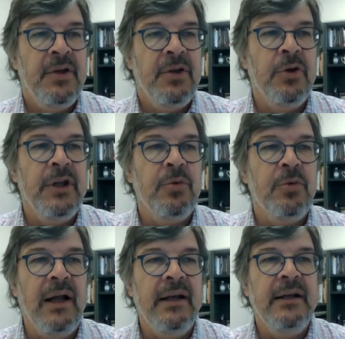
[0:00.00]
Unit
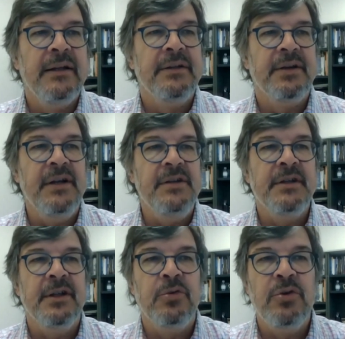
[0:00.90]
1, Trends in
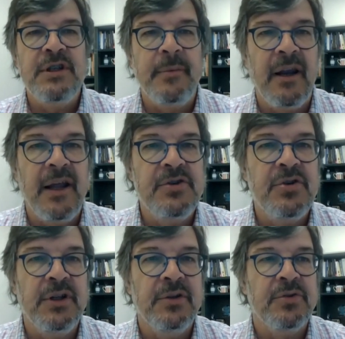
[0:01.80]
the Tourism and
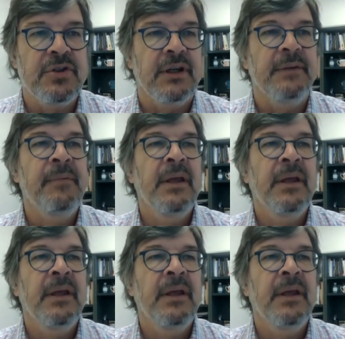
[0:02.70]
Leisure Industry.